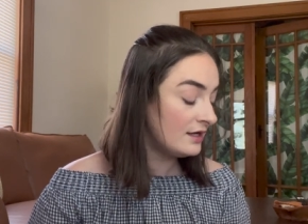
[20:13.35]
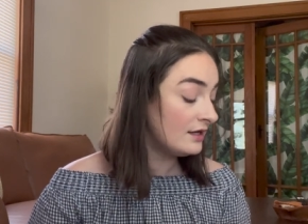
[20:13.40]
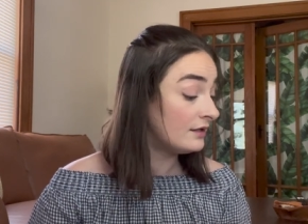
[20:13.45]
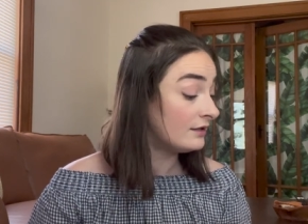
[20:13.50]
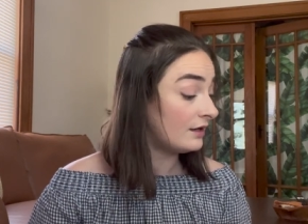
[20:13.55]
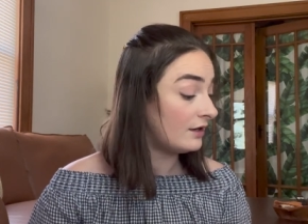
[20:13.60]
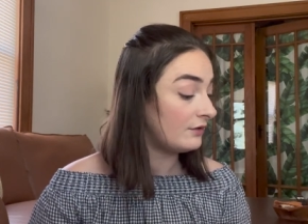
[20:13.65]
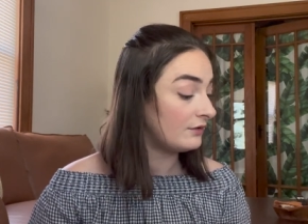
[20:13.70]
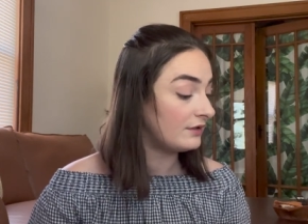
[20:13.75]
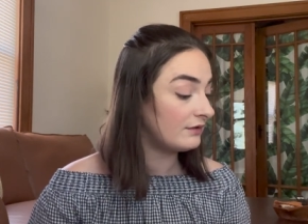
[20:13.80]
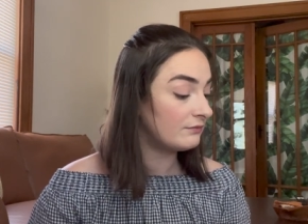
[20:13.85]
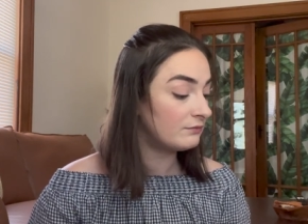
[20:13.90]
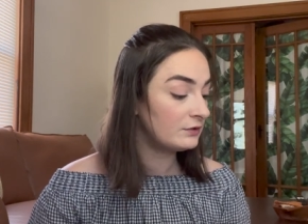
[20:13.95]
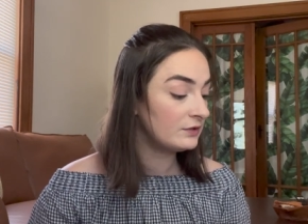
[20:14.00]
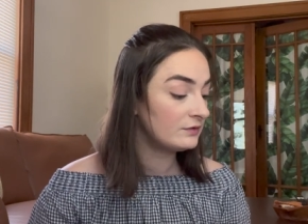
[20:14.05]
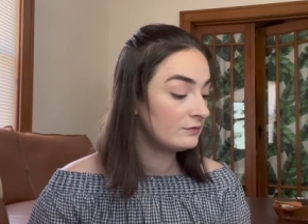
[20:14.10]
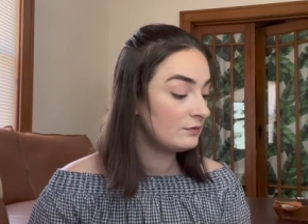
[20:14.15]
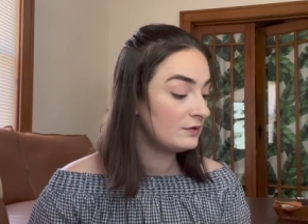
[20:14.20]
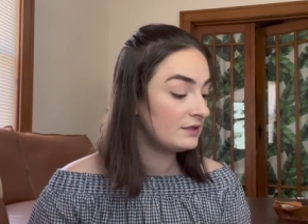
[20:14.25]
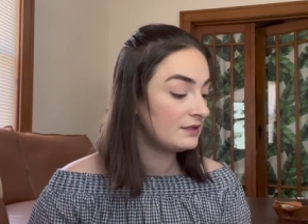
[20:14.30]
Oh, they've
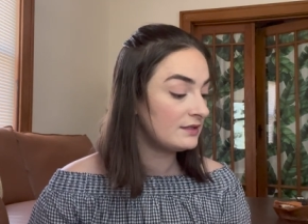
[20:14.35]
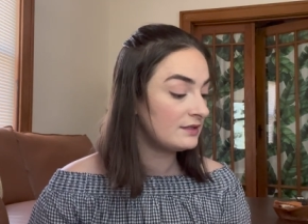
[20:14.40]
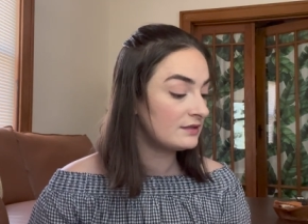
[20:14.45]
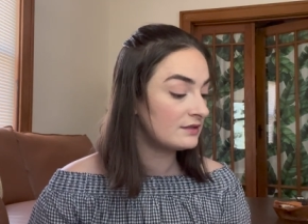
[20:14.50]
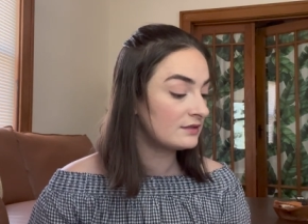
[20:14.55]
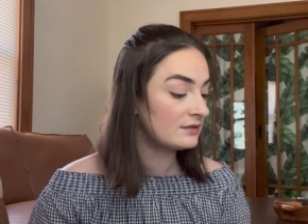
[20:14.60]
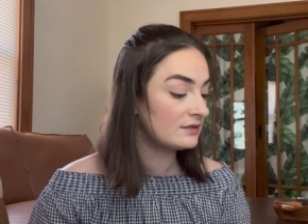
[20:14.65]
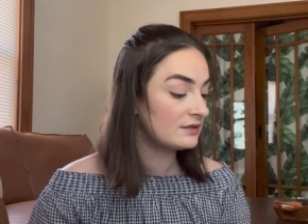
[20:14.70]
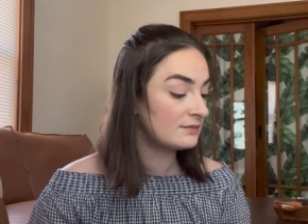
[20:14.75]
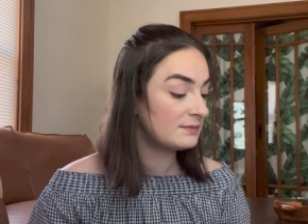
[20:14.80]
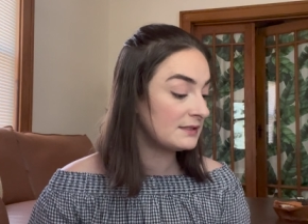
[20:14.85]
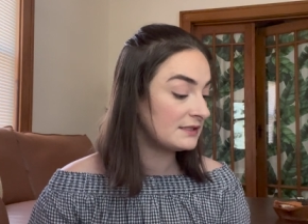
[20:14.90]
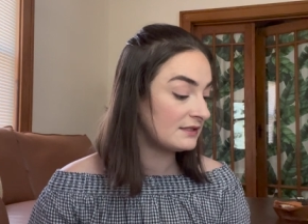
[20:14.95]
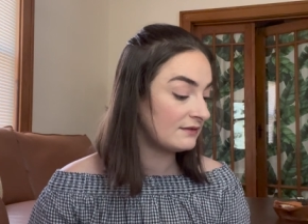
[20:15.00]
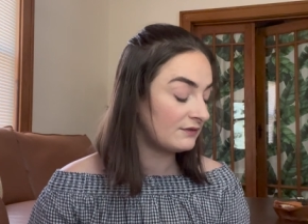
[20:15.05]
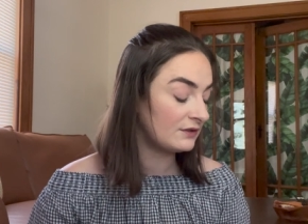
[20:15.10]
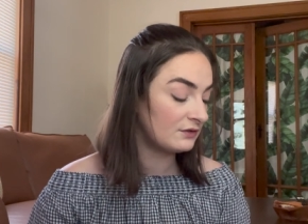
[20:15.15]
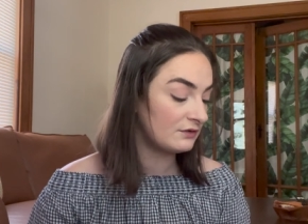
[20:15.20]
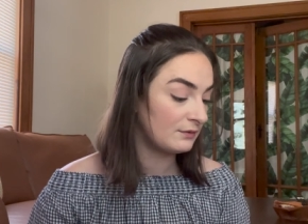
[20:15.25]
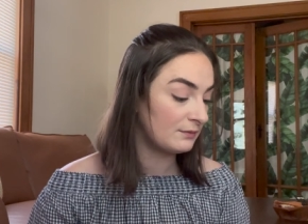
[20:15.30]
worked with this
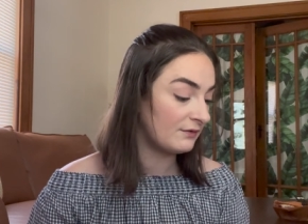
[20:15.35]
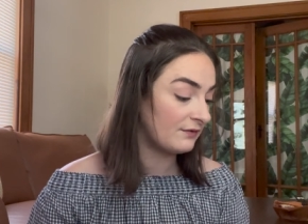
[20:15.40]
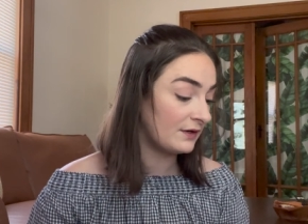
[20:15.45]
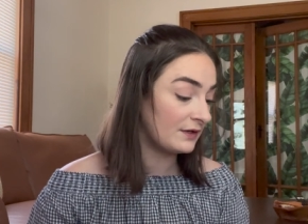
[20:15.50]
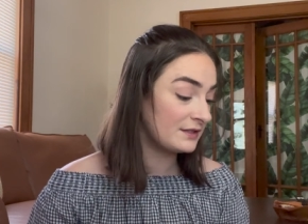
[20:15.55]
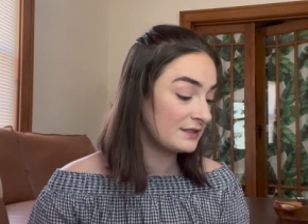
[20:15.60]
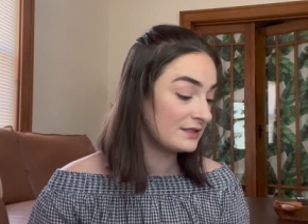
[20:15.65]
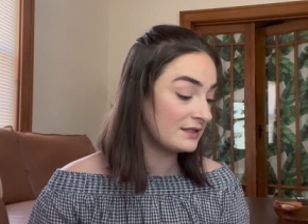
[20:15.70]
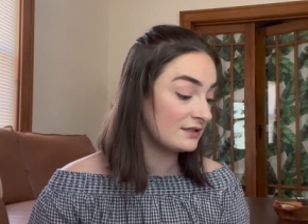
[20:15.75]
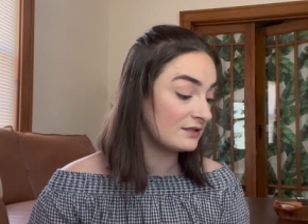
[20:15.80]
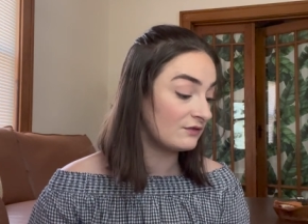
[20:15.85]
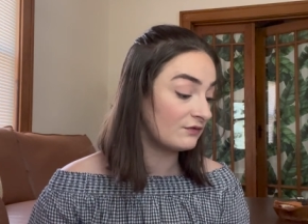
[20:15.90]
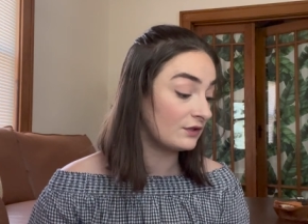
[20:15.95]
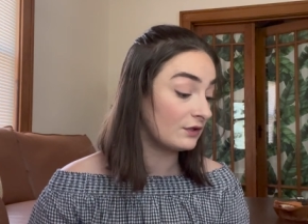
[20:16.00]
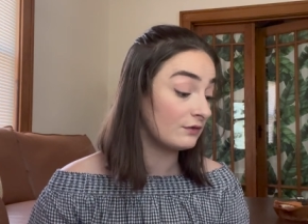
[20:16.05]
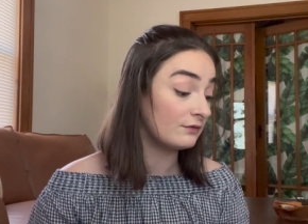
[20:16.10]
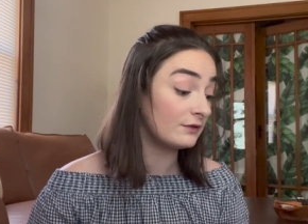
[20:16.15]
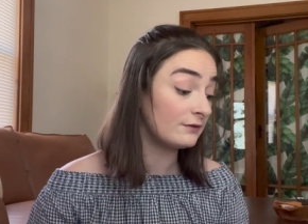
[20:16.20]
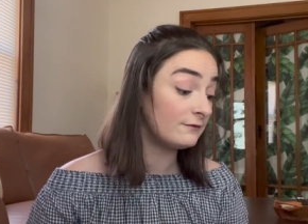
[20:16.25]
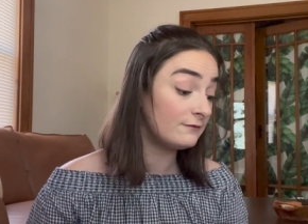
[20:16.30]
specific group of artisans for
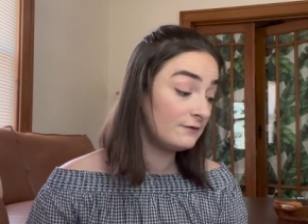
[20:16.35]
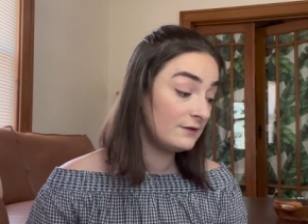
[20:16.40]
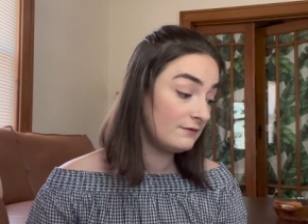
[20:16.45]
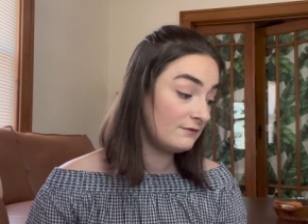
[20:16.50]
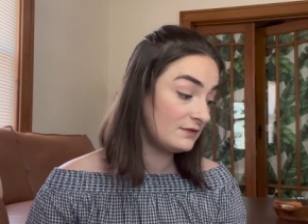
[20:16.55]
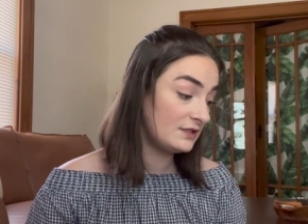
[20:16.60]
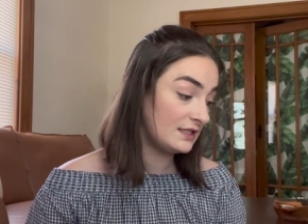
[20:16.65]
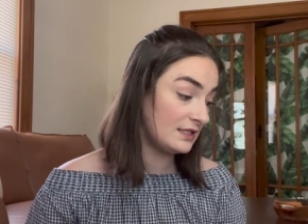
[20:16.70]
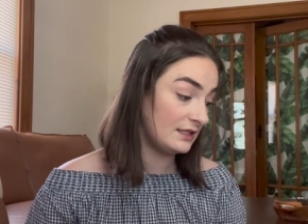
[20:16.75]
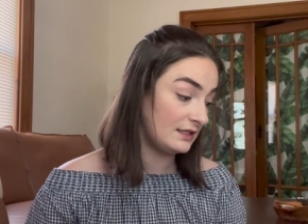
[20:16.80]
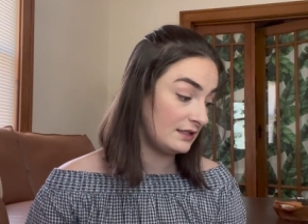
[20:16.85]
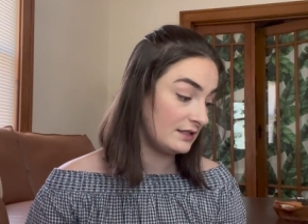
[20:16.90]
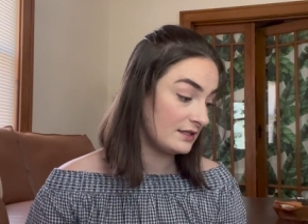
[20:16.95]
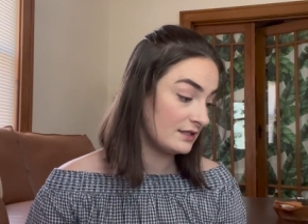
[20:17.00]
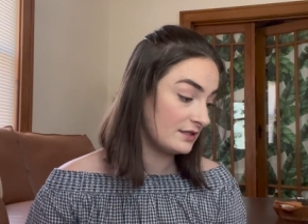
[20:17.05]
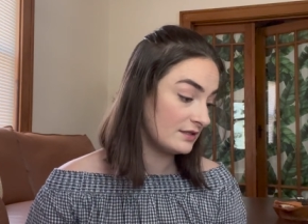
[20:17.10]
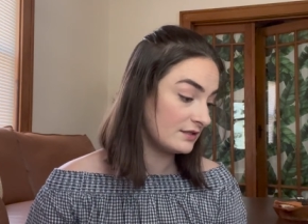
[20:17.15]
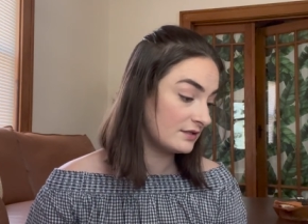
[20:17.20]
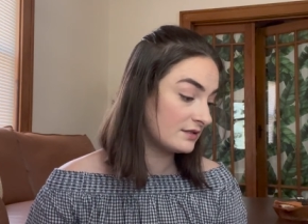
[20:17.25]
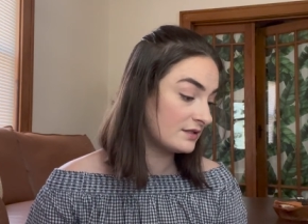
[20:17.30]
over 15
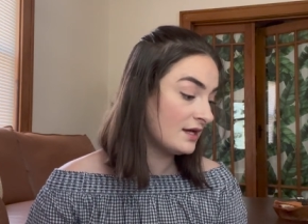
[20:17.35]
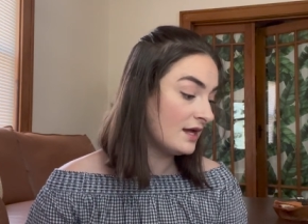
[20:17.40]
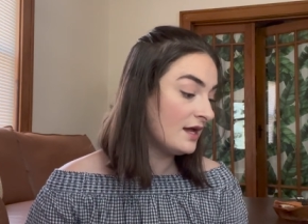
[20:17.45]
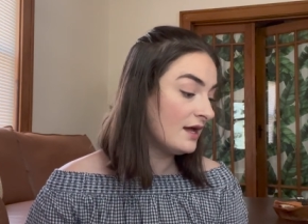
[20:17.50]
years,